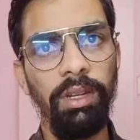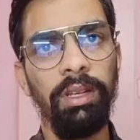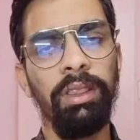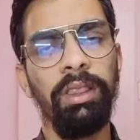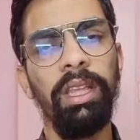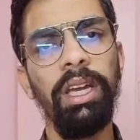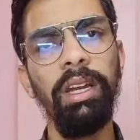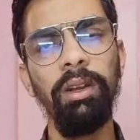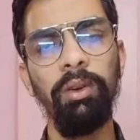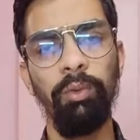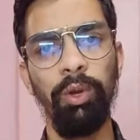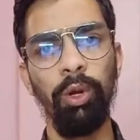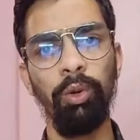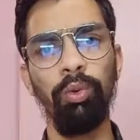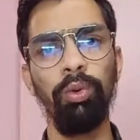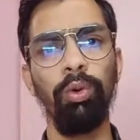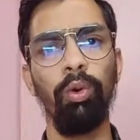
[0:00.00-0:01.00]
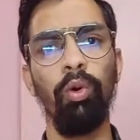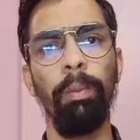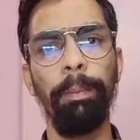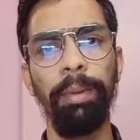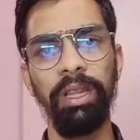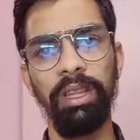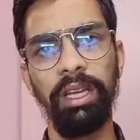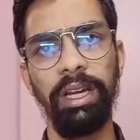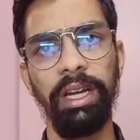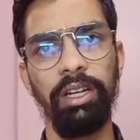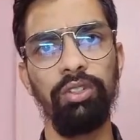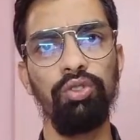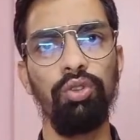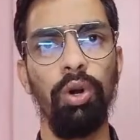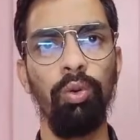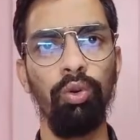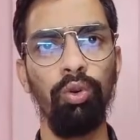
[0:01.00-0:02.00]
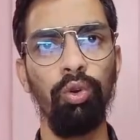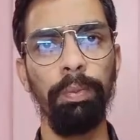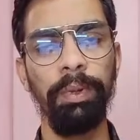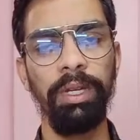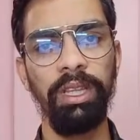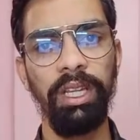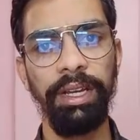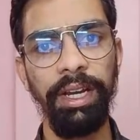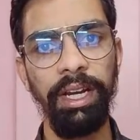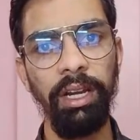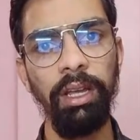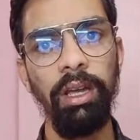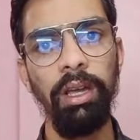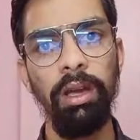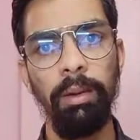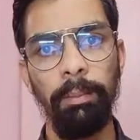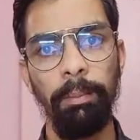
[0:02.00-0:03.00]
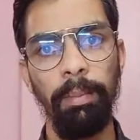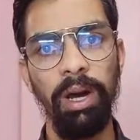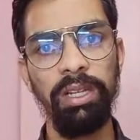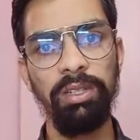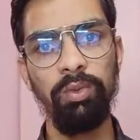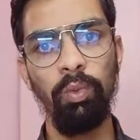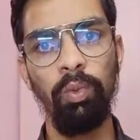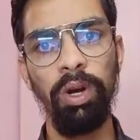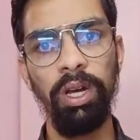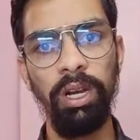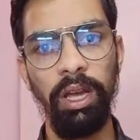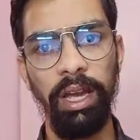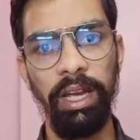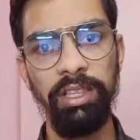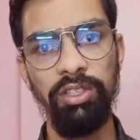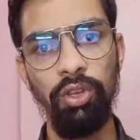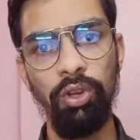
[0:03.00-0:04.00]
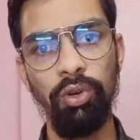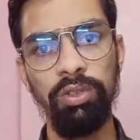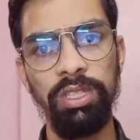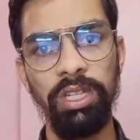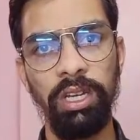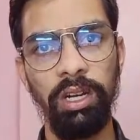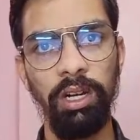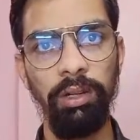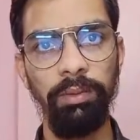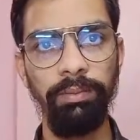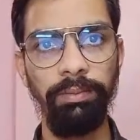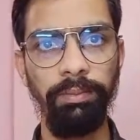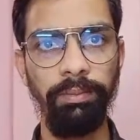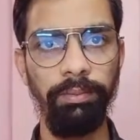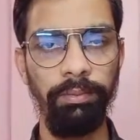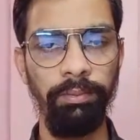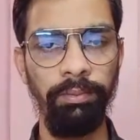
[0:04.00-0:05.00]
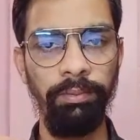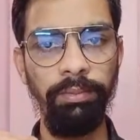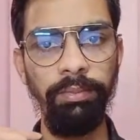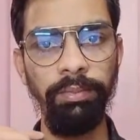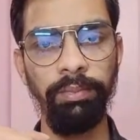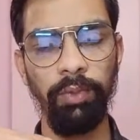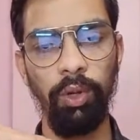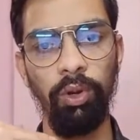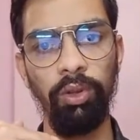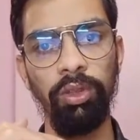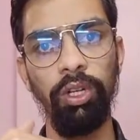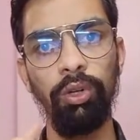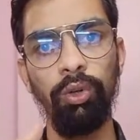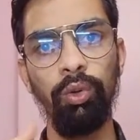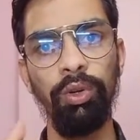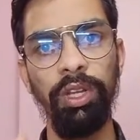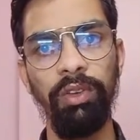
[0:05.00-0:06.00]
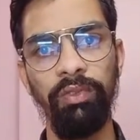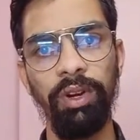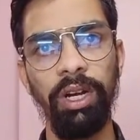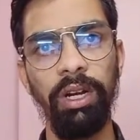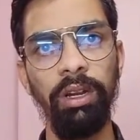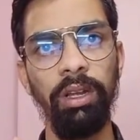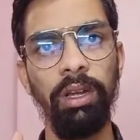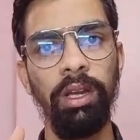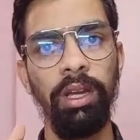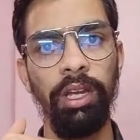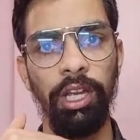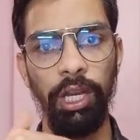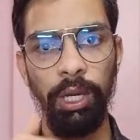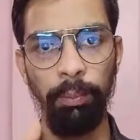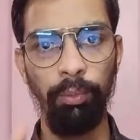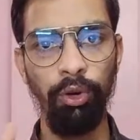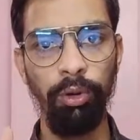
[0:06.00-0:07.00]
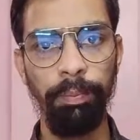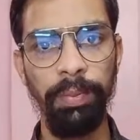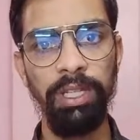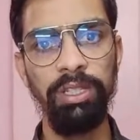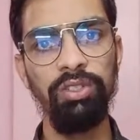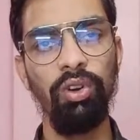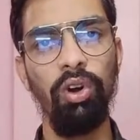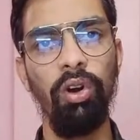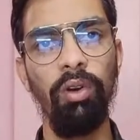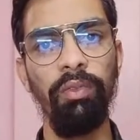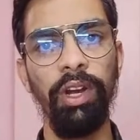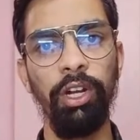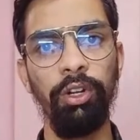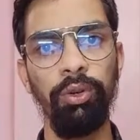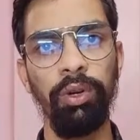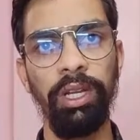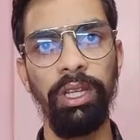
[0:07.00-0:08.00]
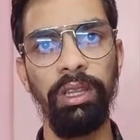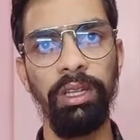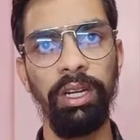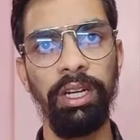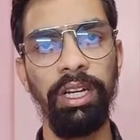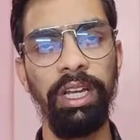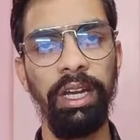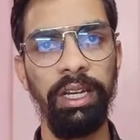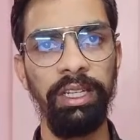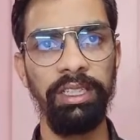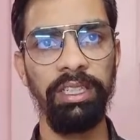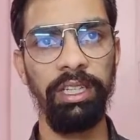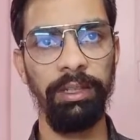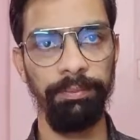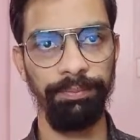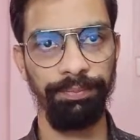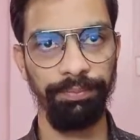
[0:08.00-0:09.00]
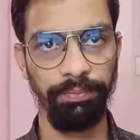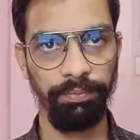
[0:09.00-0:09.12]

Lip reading: Then we have to open the gate. So how to open the gate? Pass 1 and 0 signal on the 2 different input pins of L29 3D IC.